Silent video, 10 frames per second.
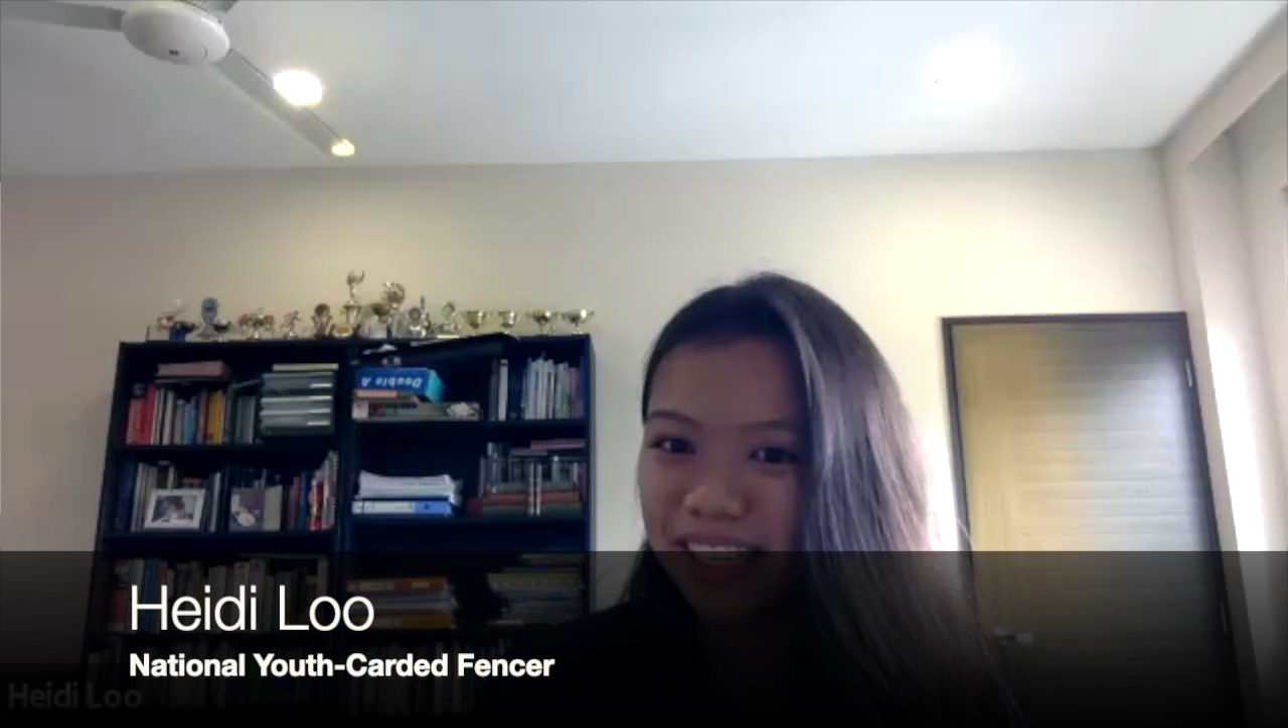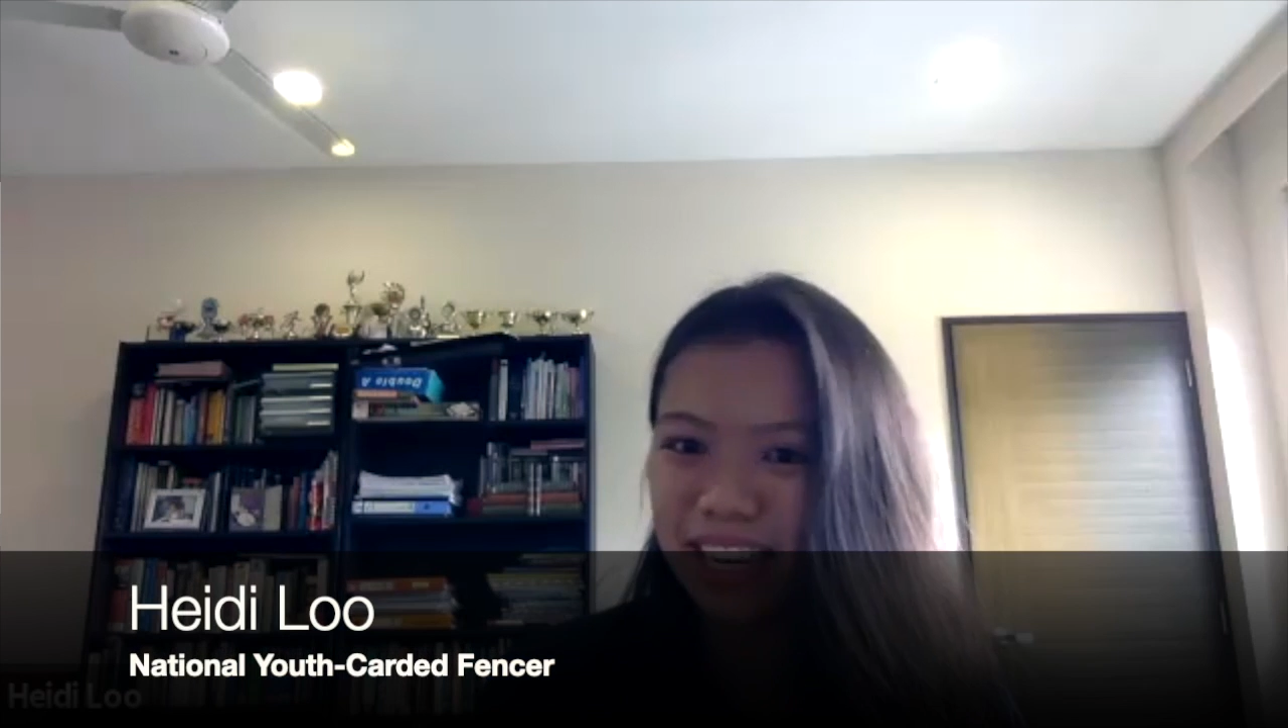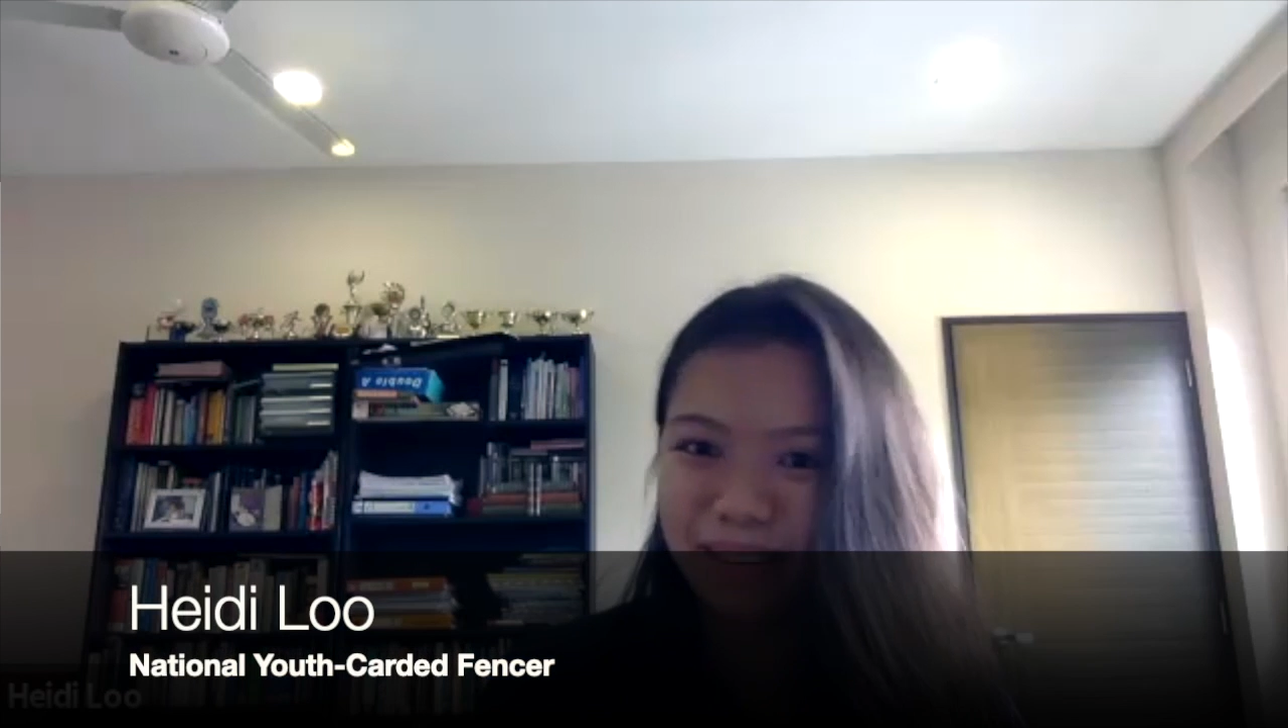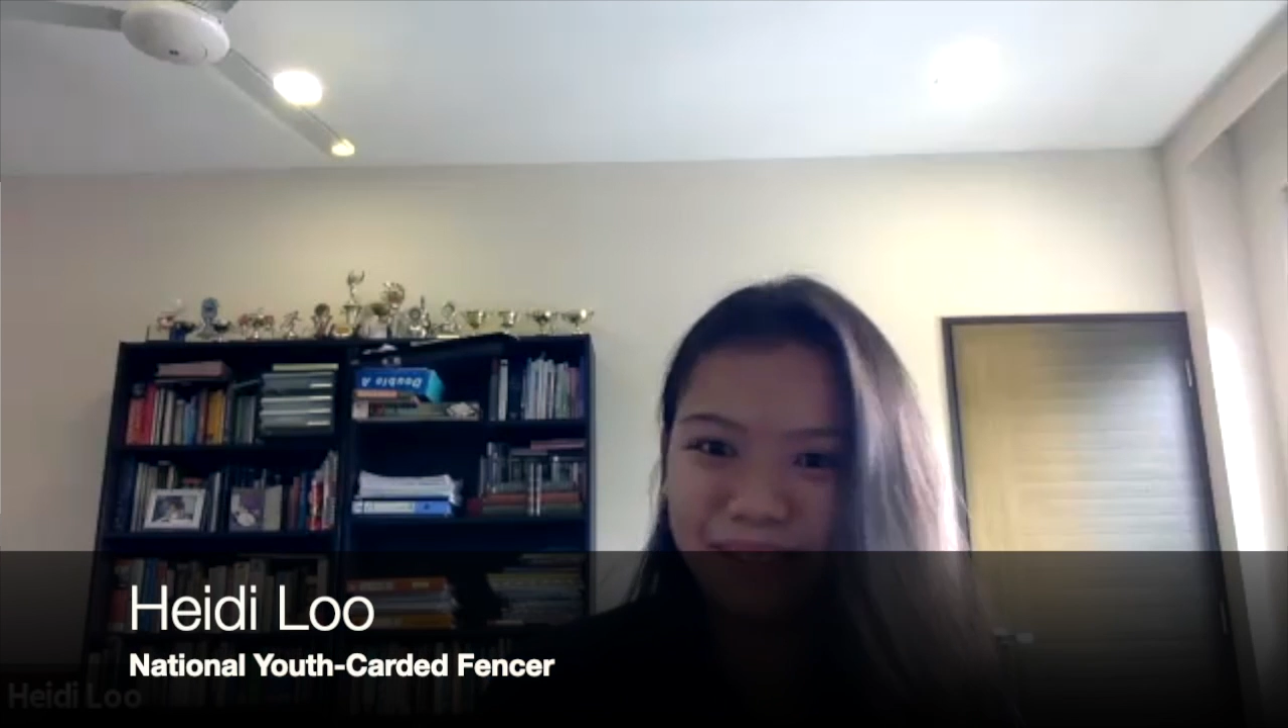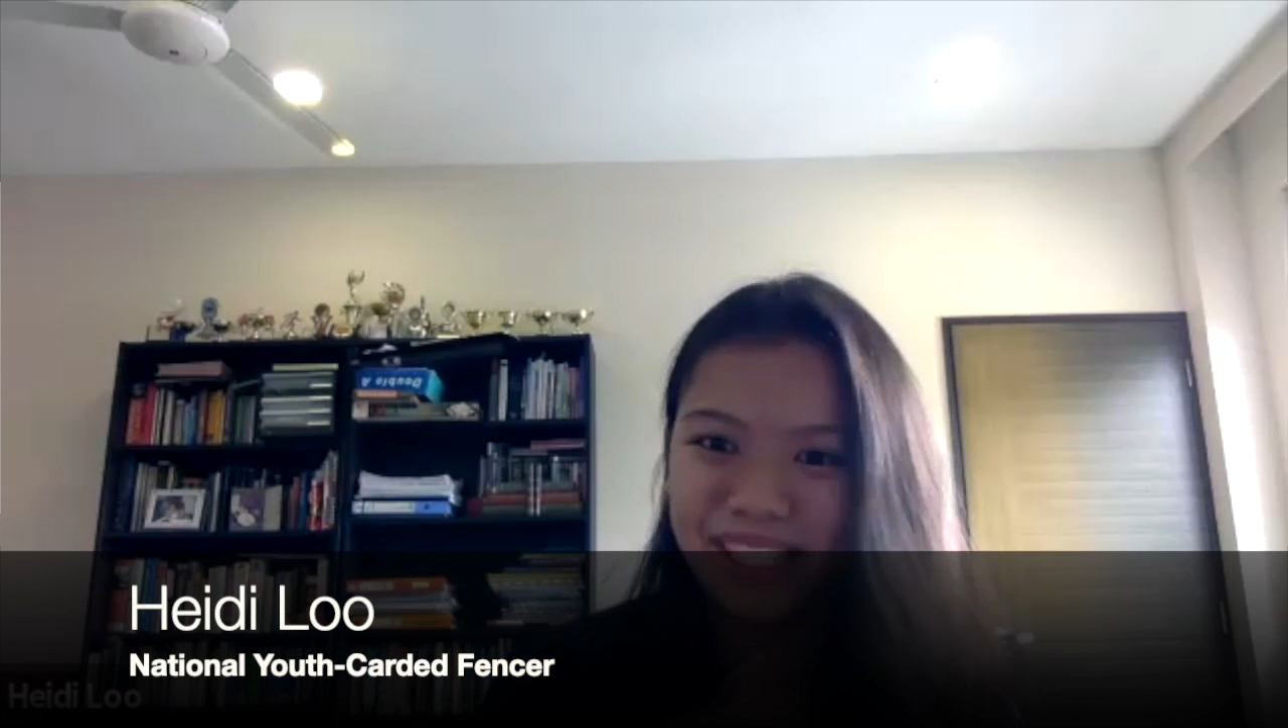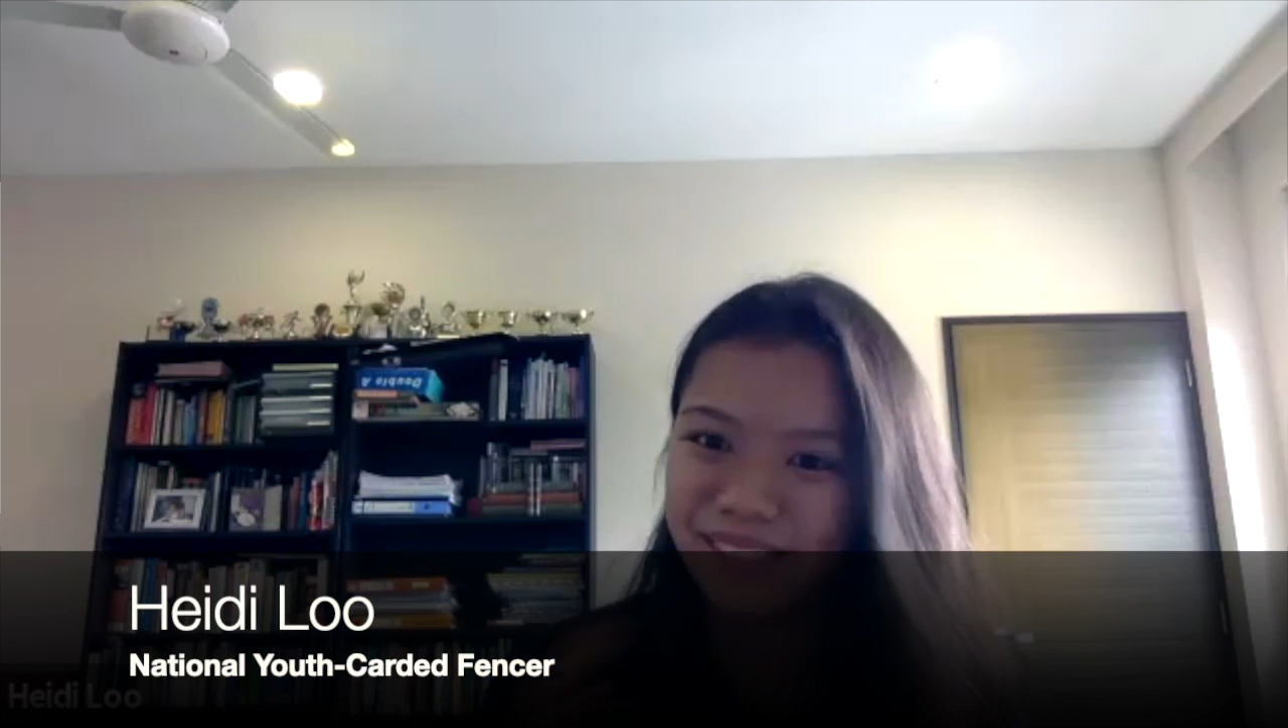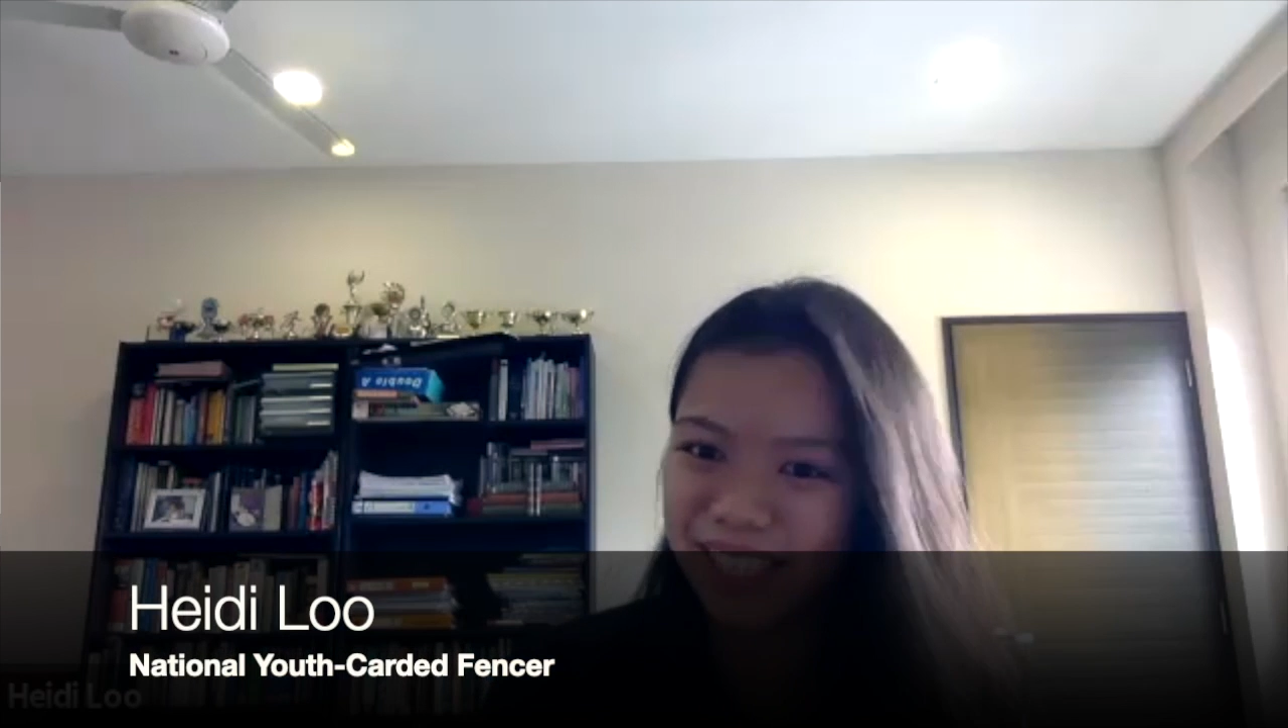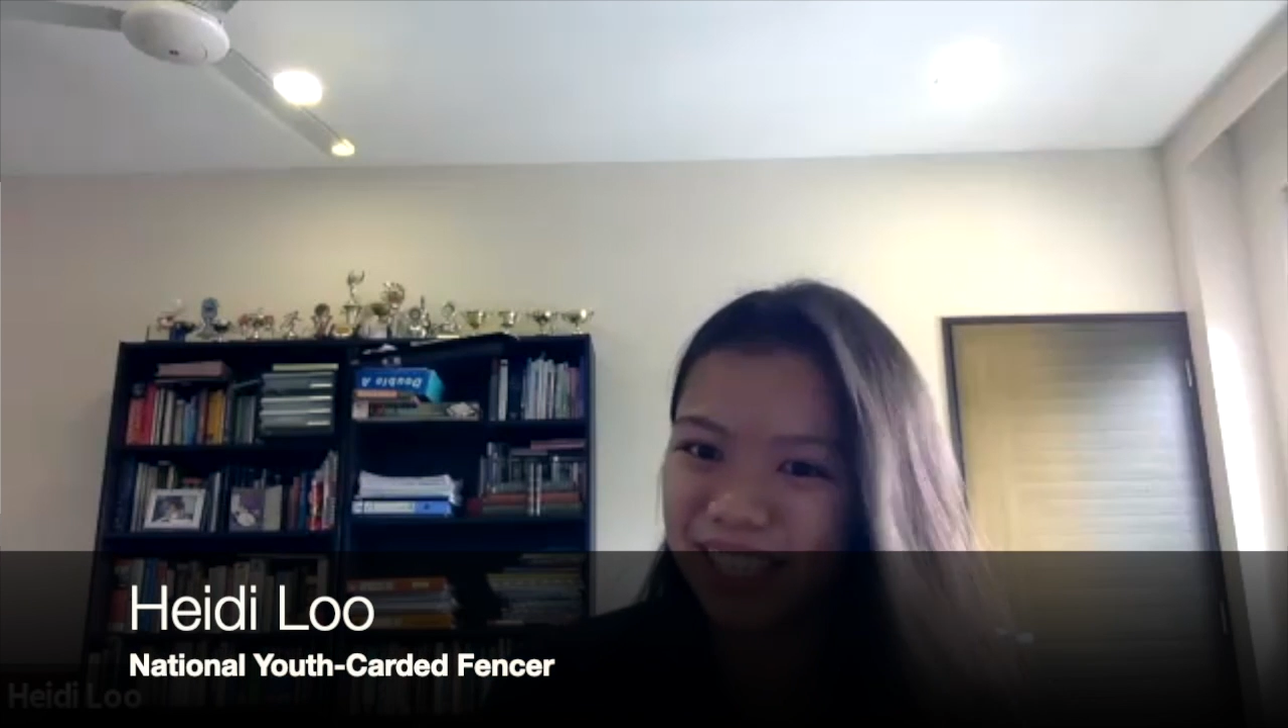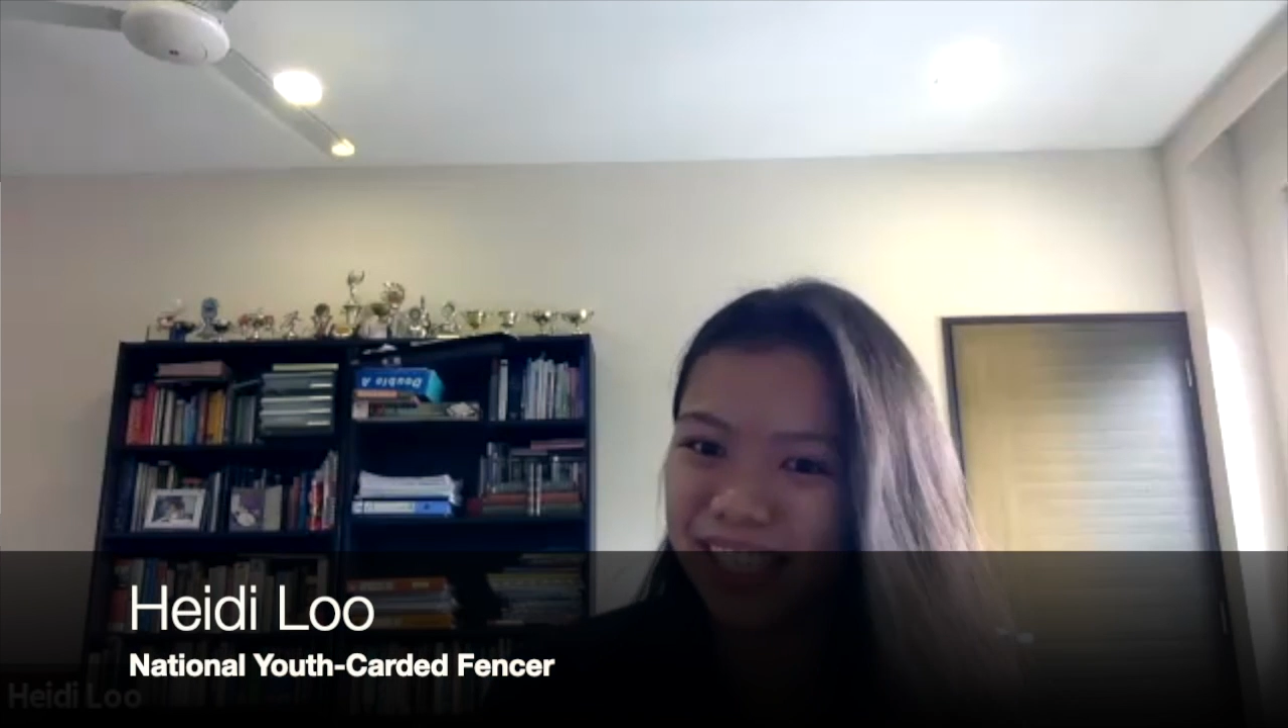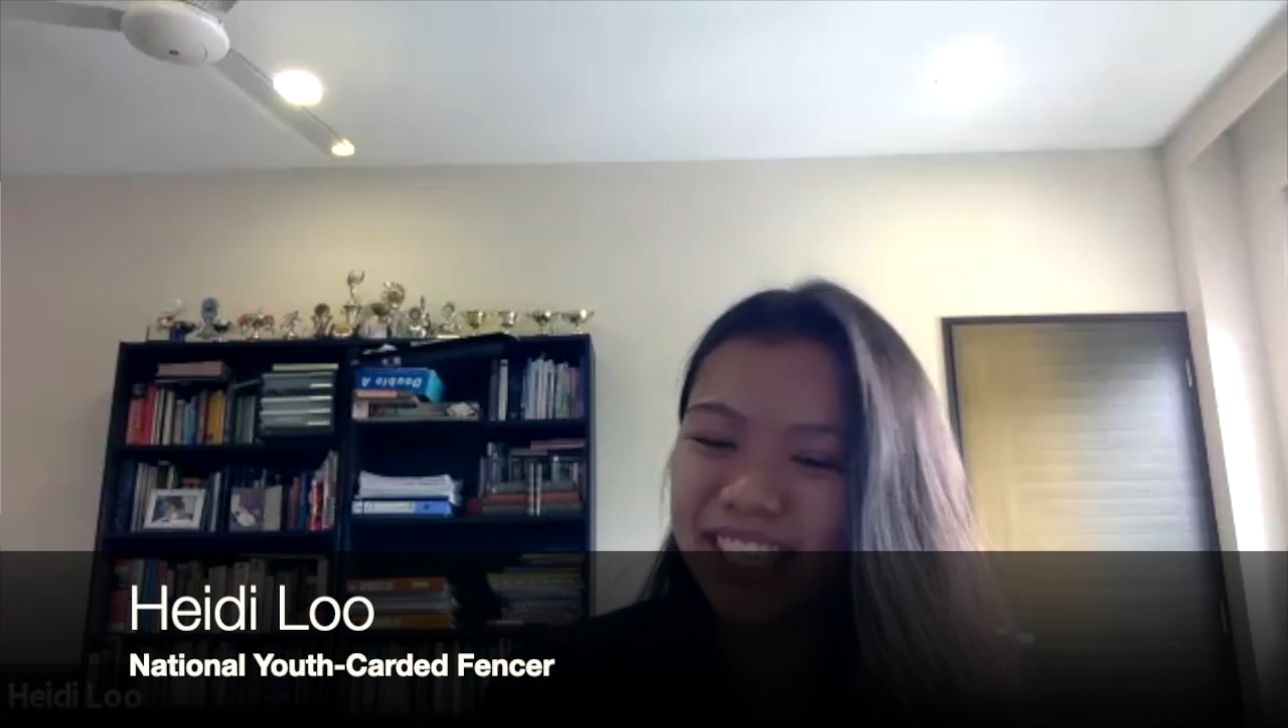I'm
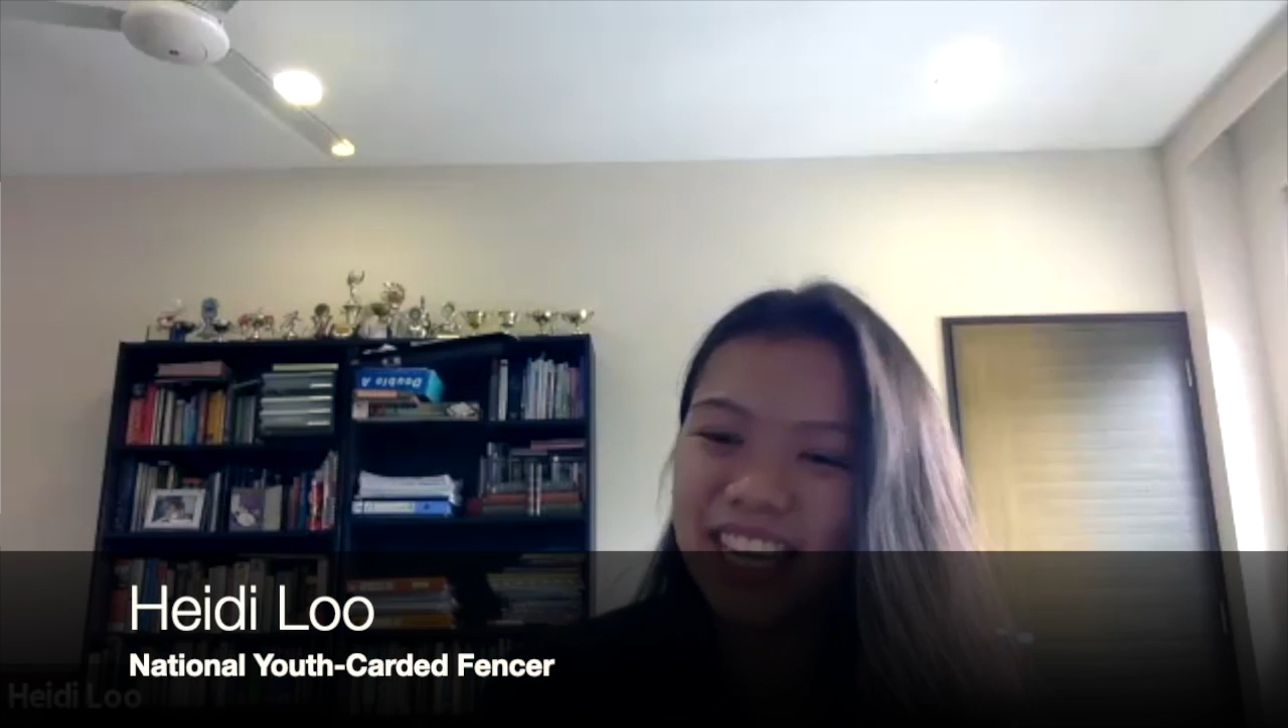17